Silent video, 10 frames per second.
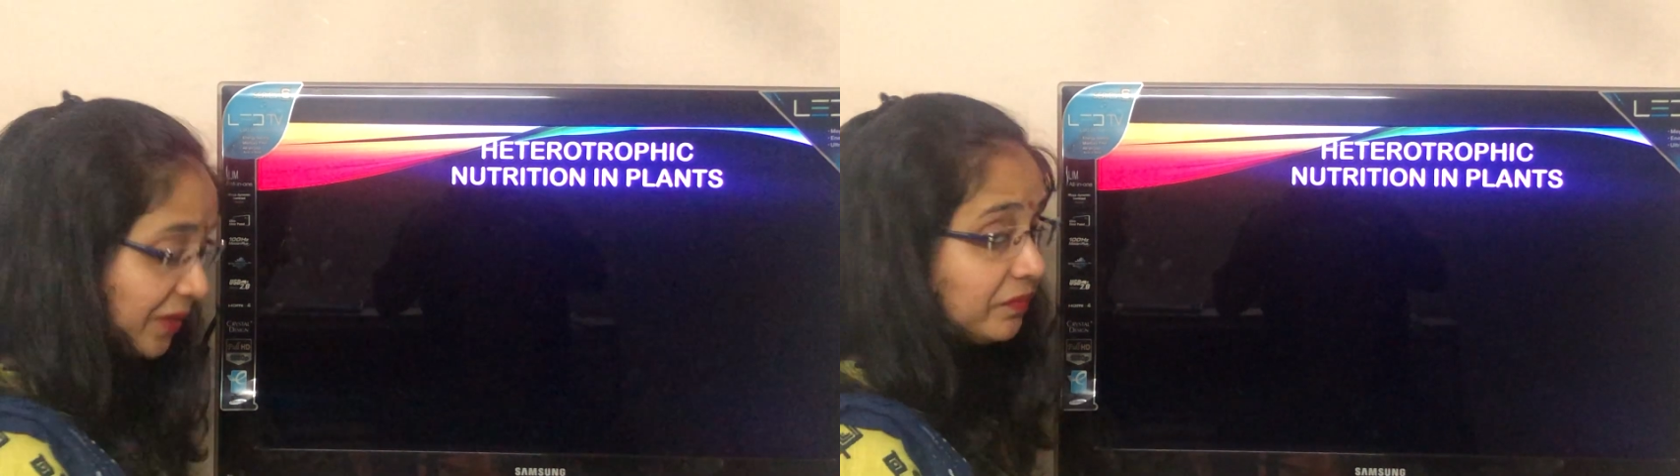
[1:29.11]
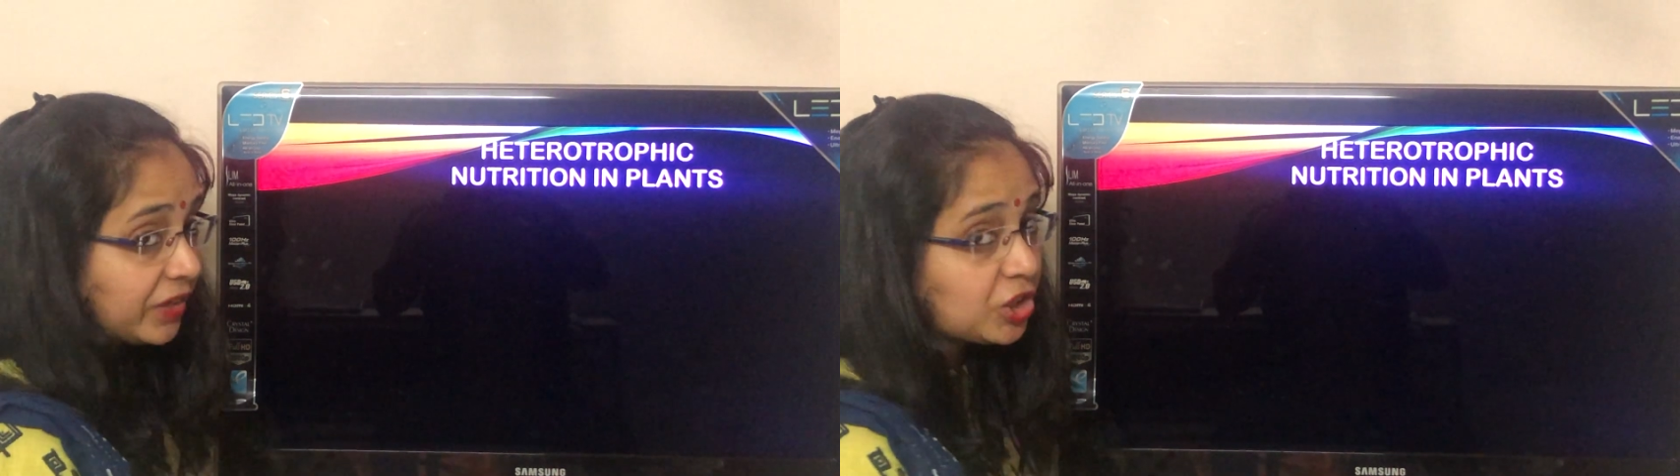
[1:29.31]

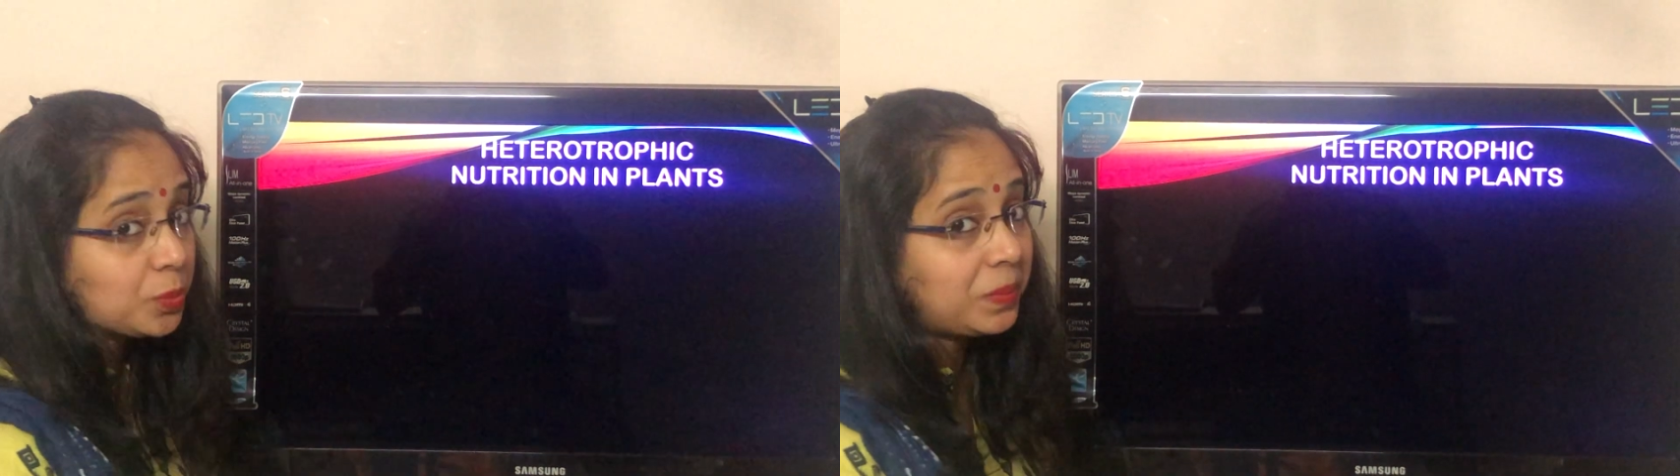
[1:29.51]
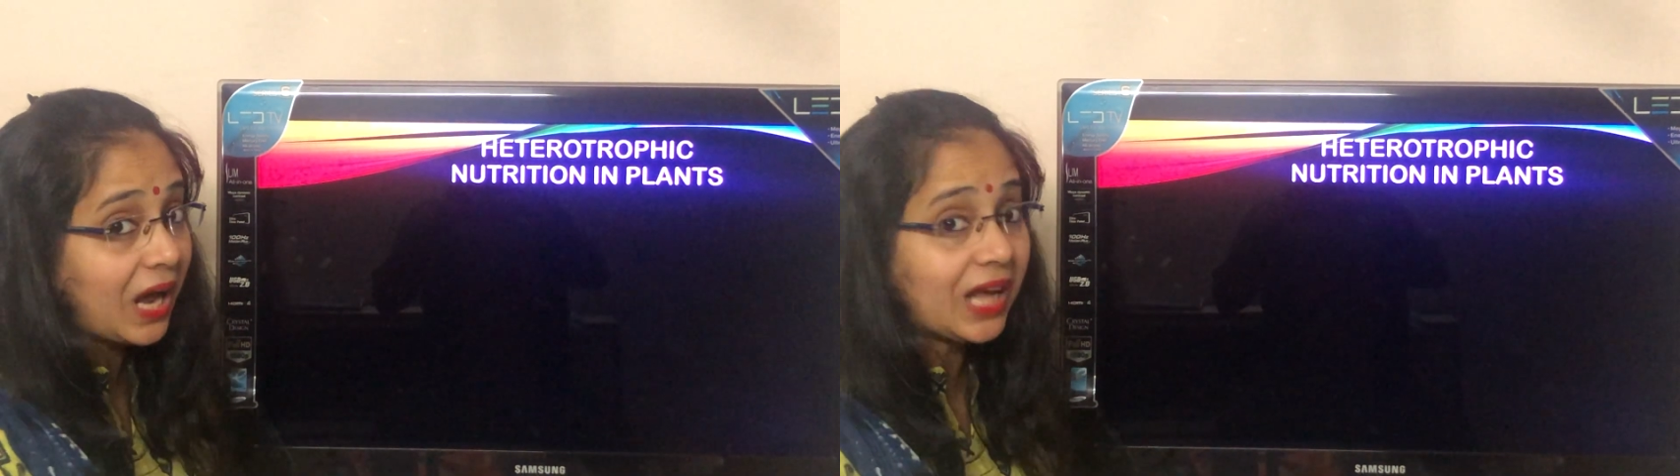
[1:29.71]
in
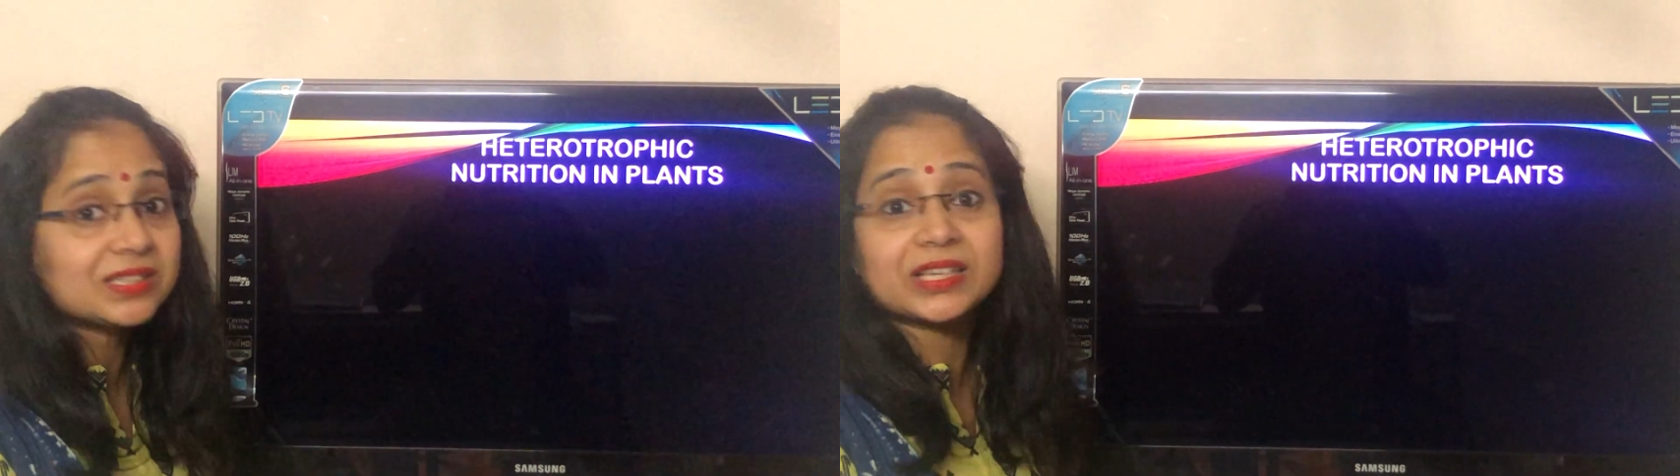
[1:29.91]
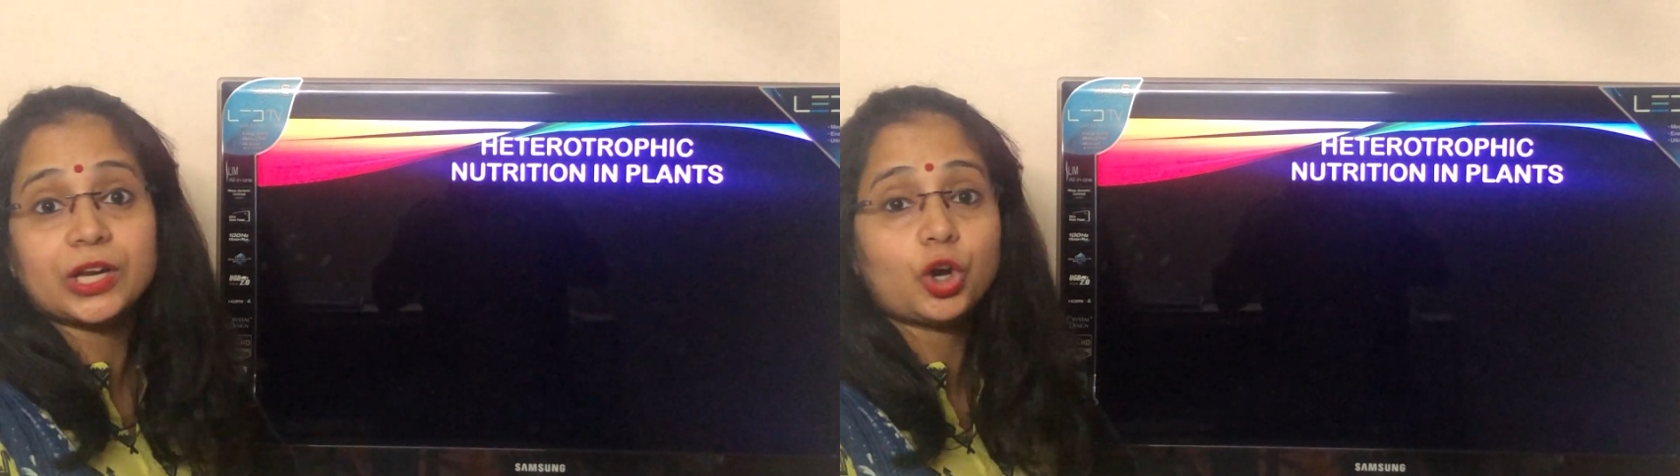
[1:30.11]
which
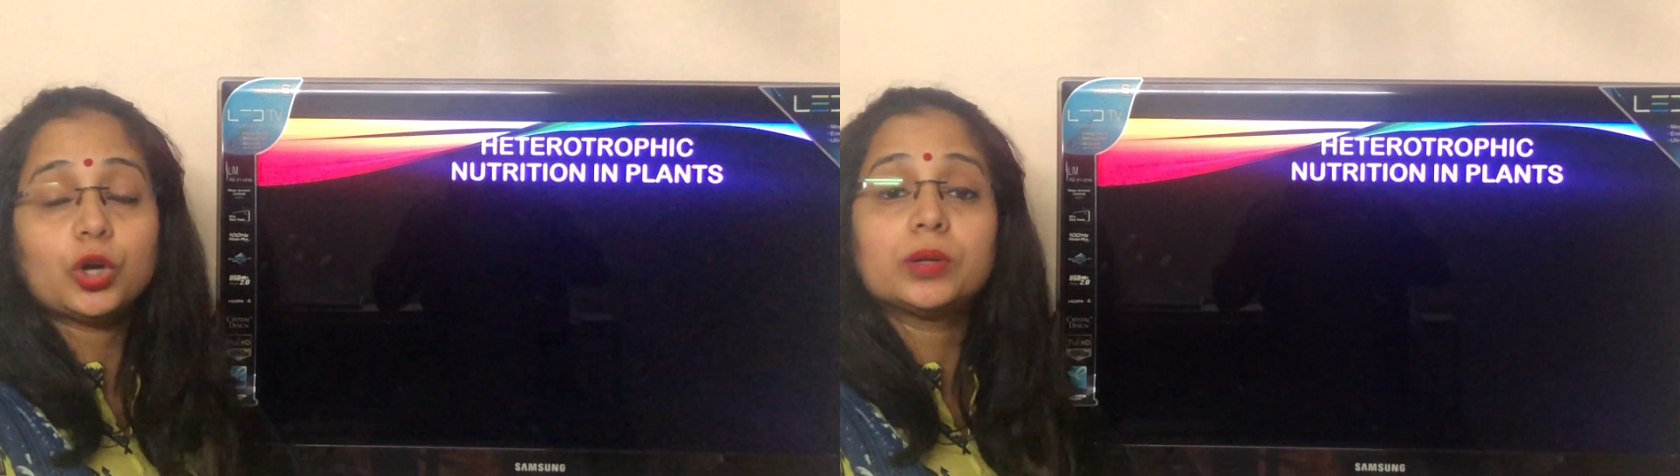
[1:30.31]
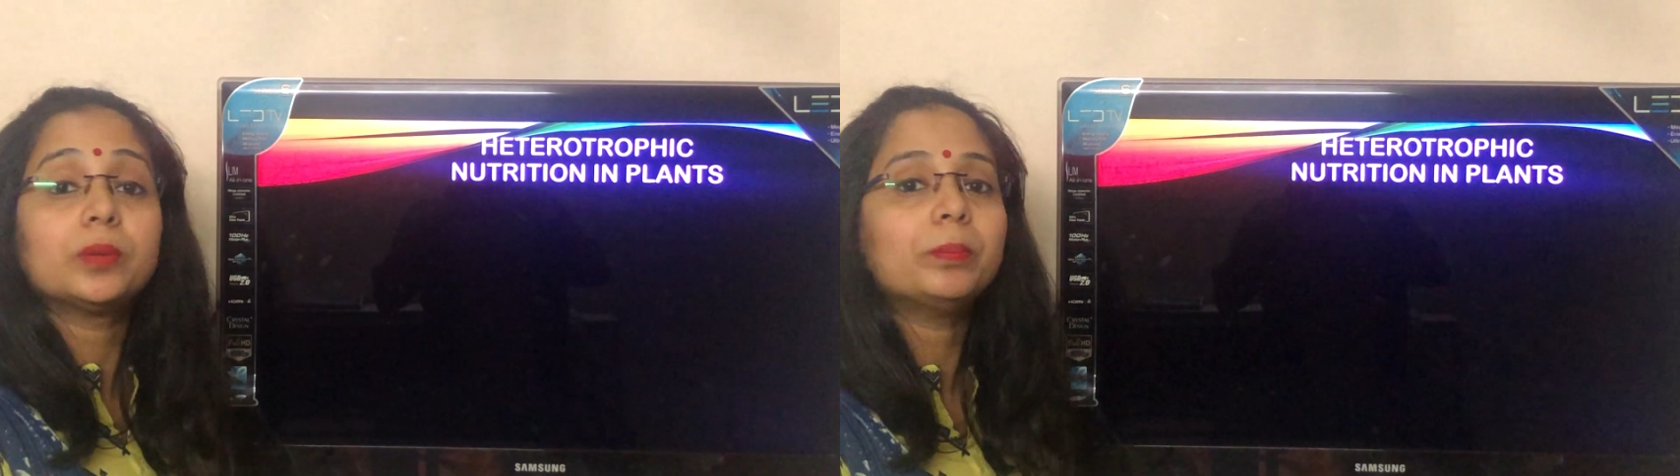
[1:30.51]
plants cannot